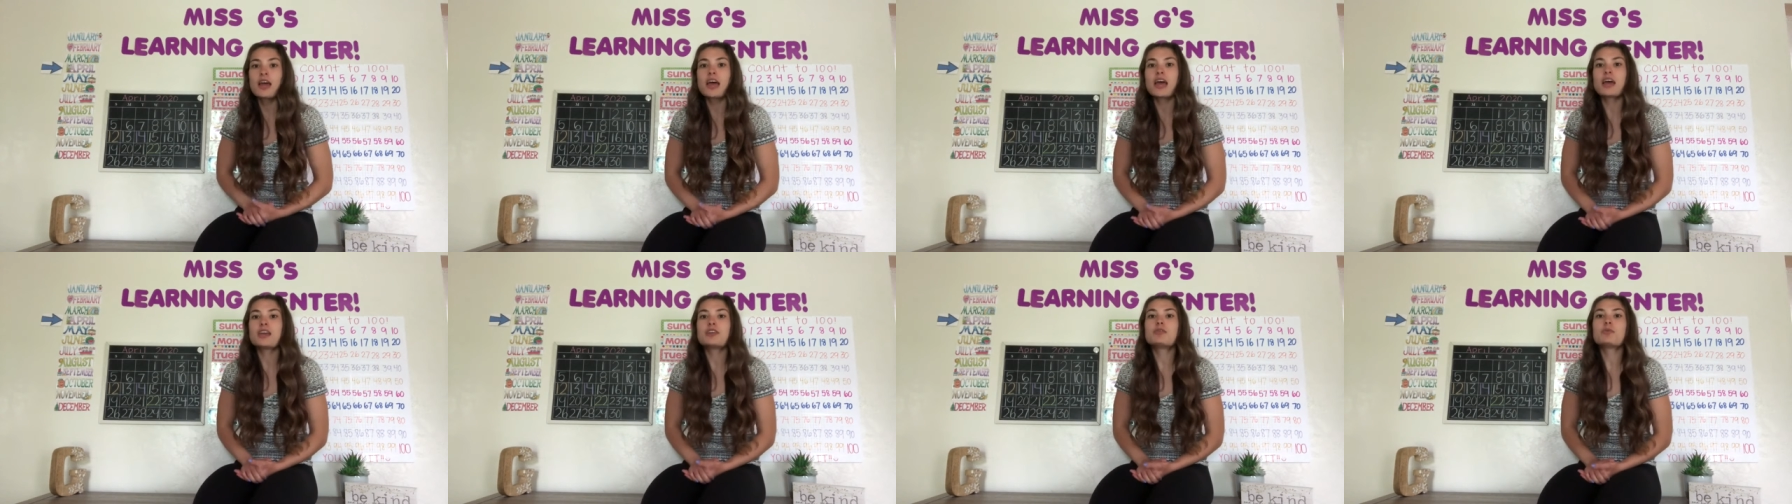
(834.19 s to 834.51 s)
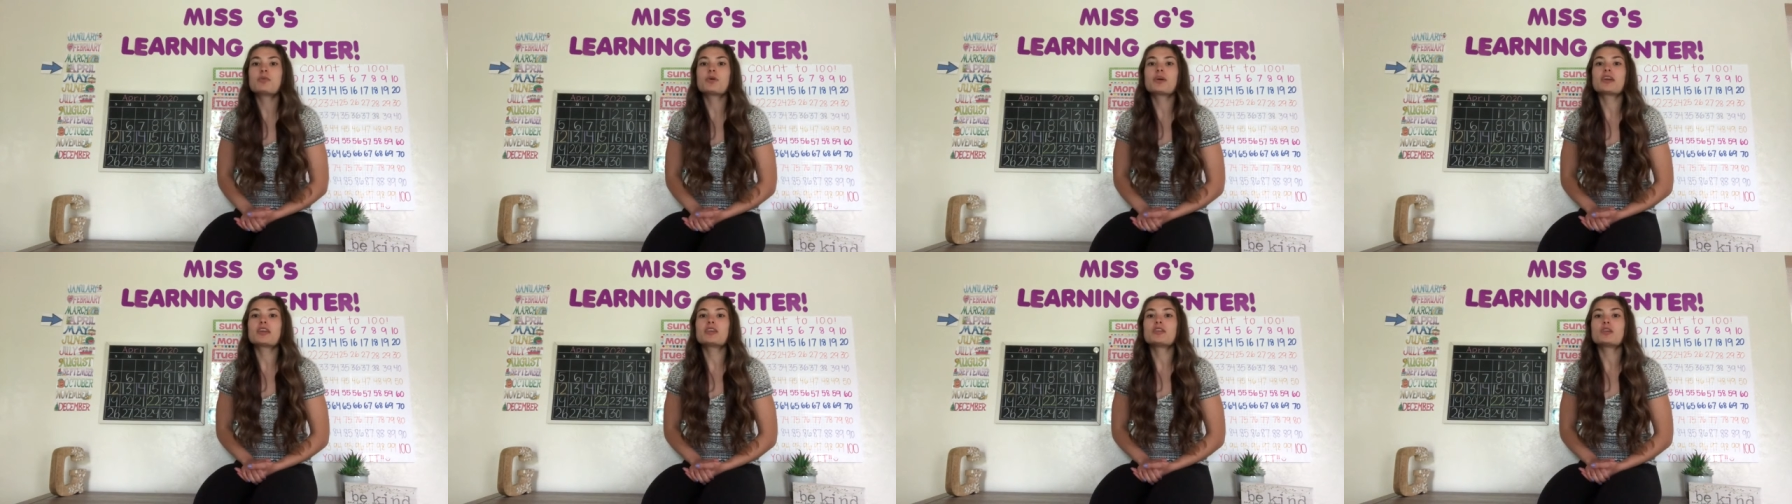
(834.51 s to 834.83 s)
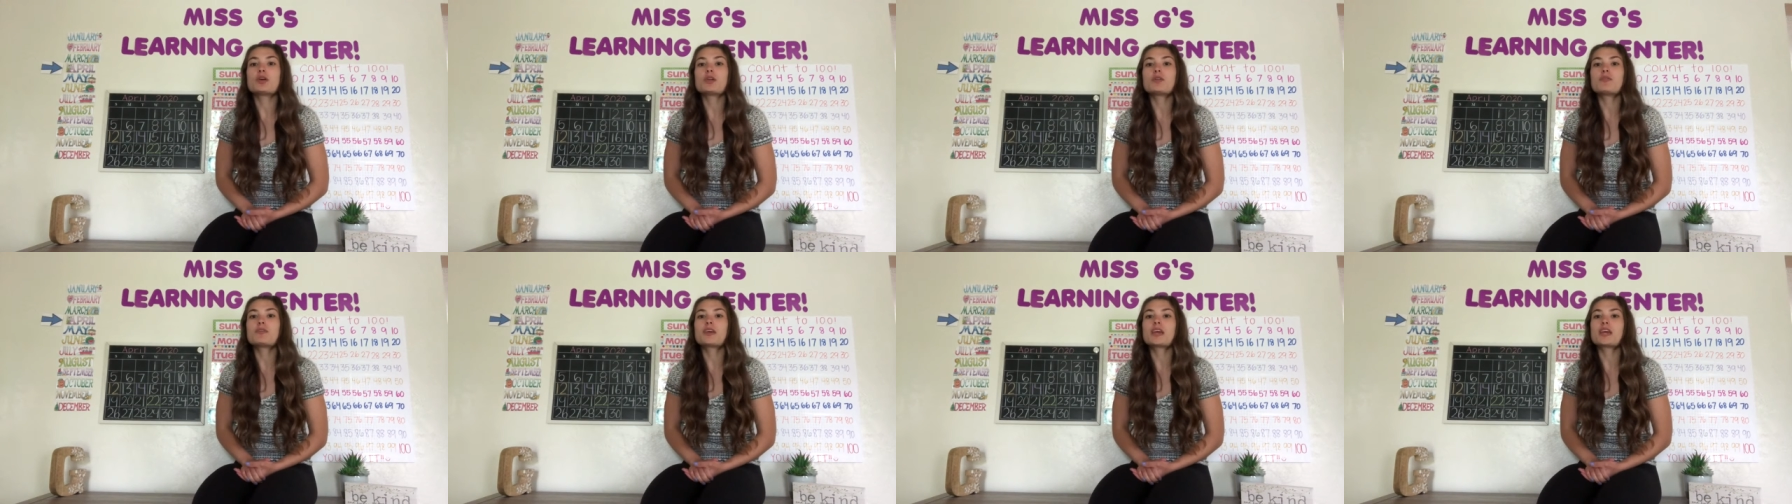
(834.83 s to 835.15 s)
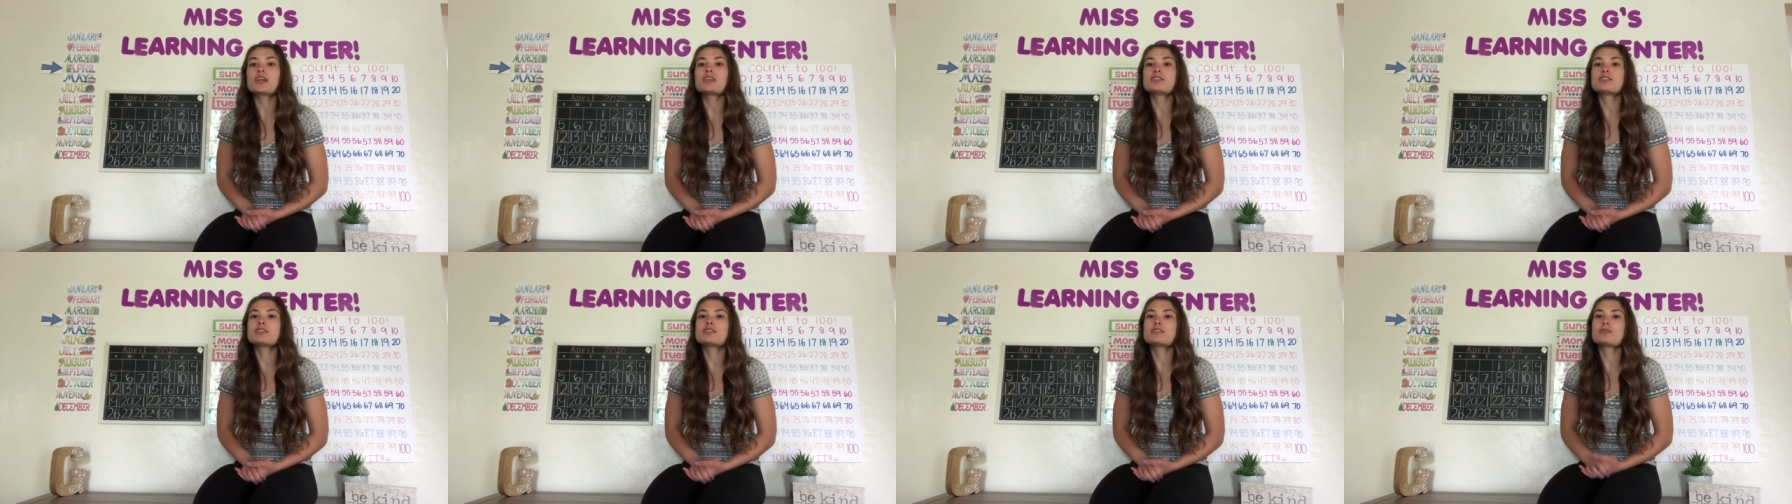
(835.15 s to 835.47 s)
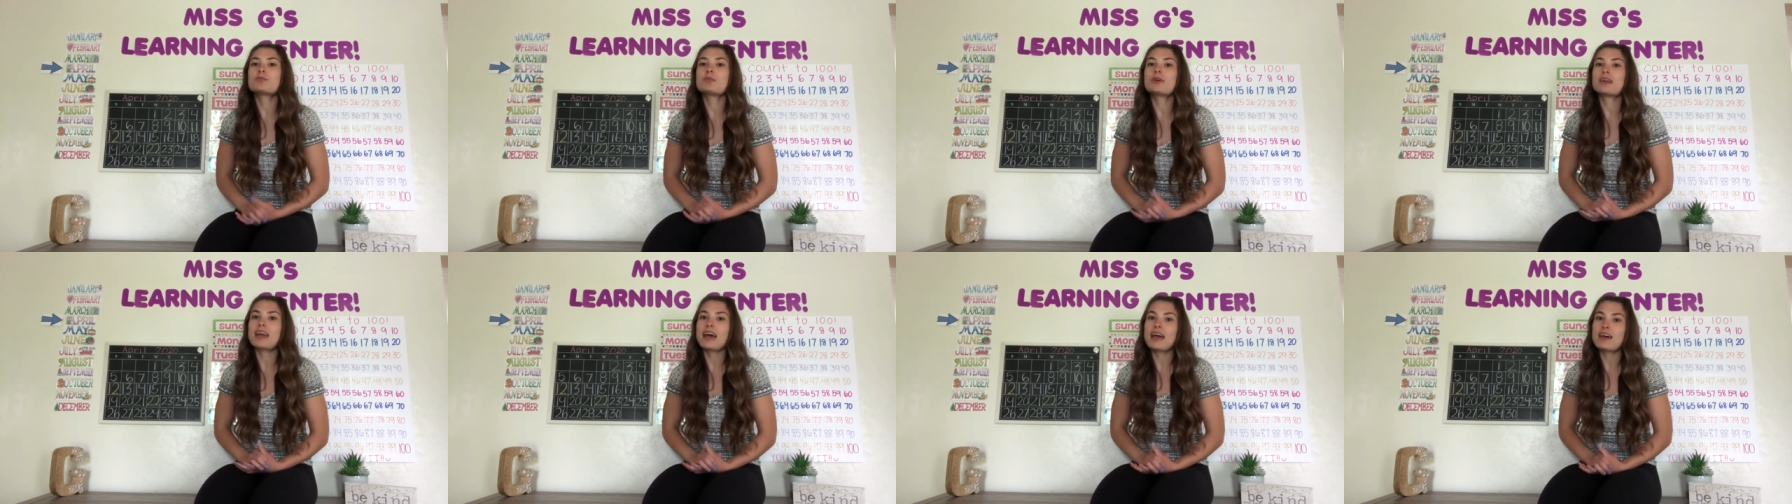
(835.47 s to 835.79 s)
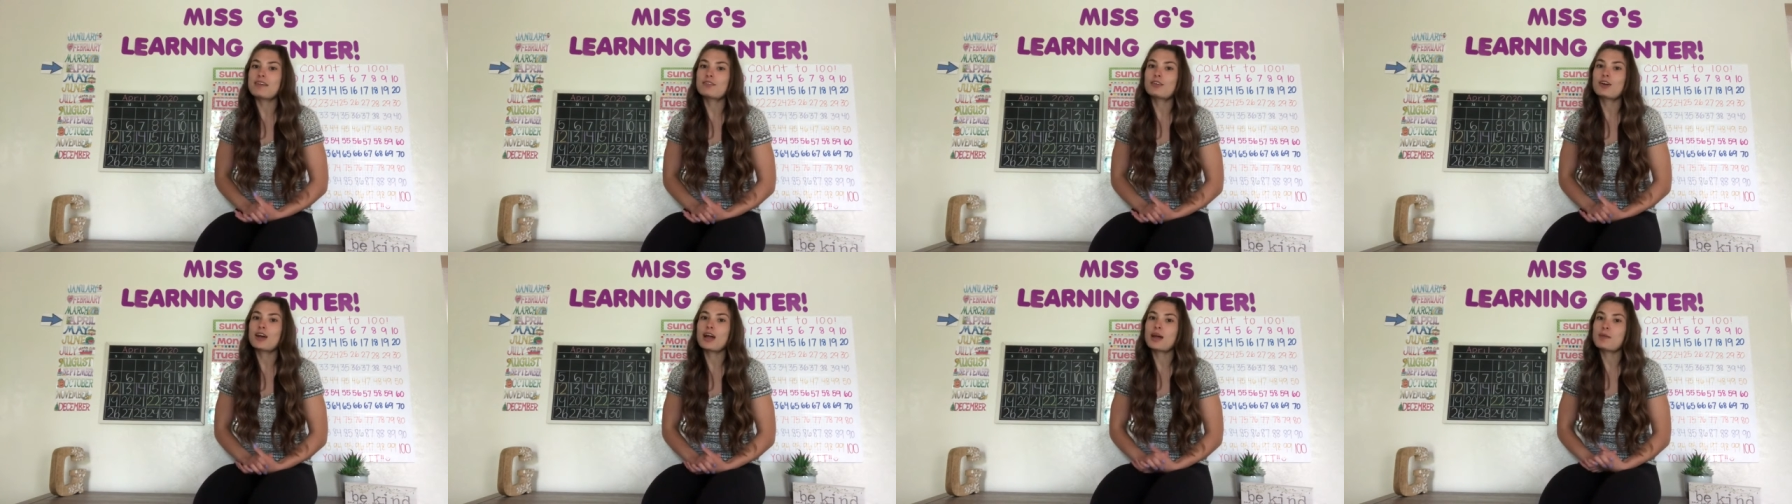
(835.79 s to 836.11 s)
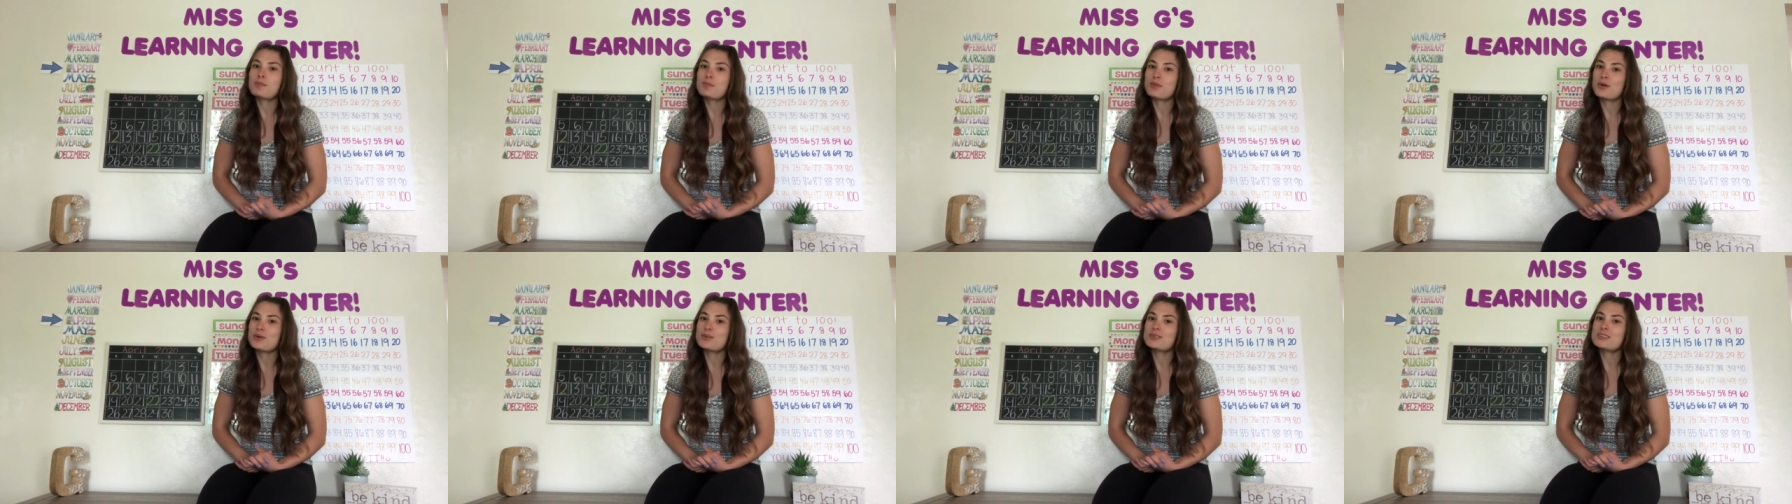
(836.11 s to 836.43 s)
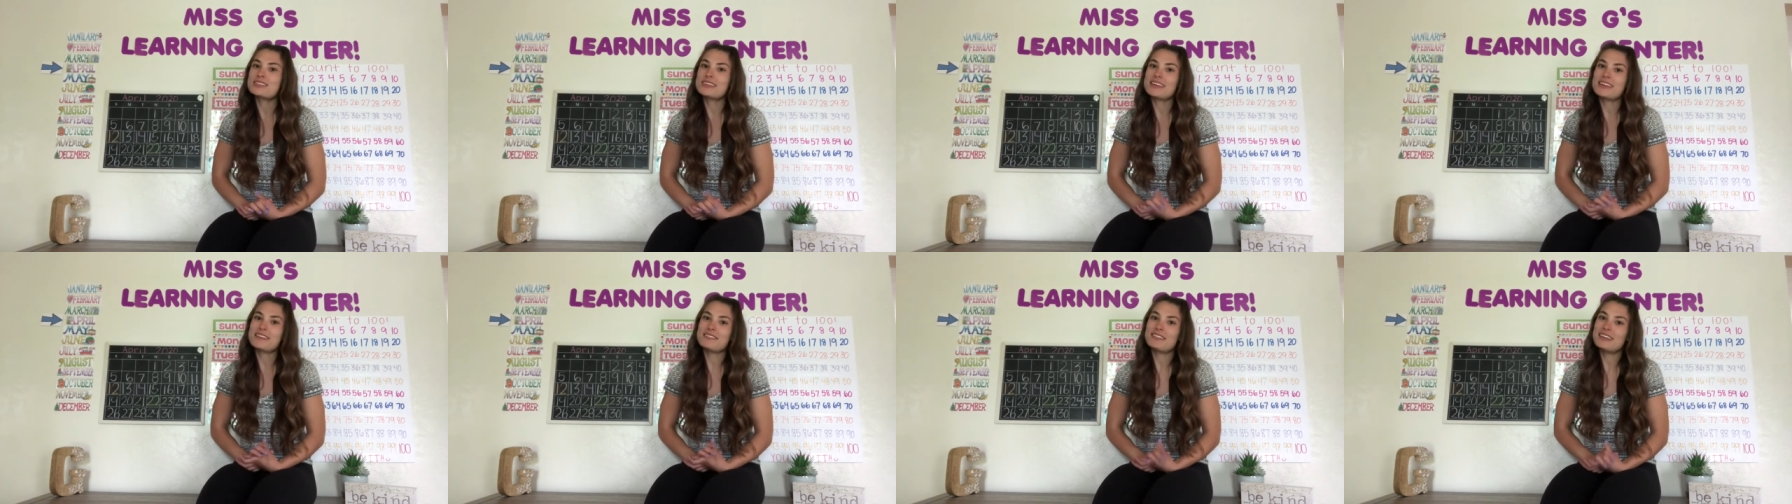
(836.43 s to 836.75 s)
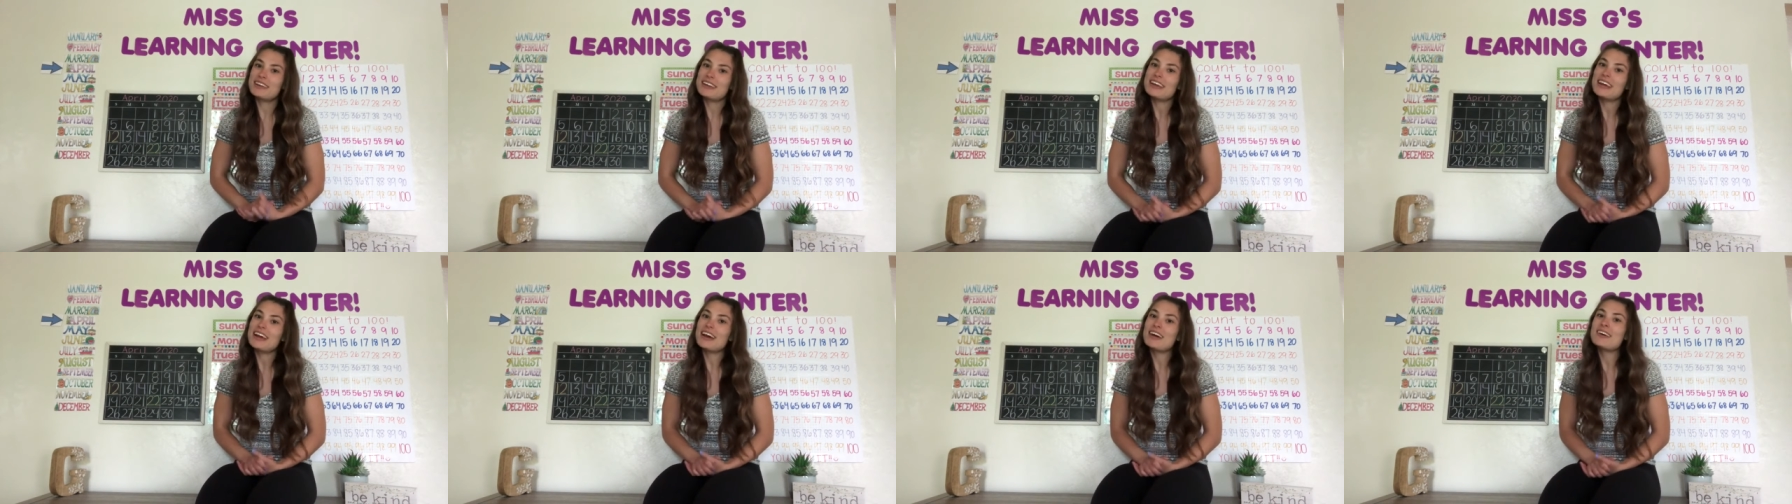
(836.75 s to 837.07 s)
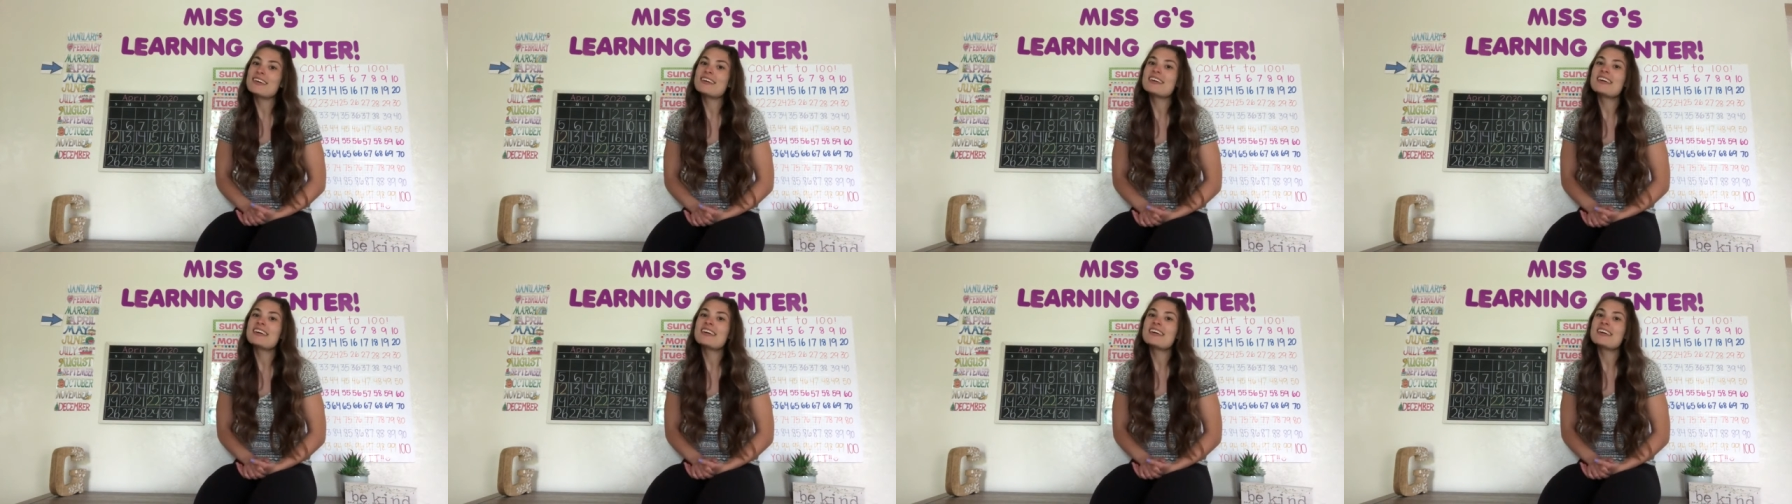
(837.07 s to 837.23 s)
and you will get notifications whenever I post a video.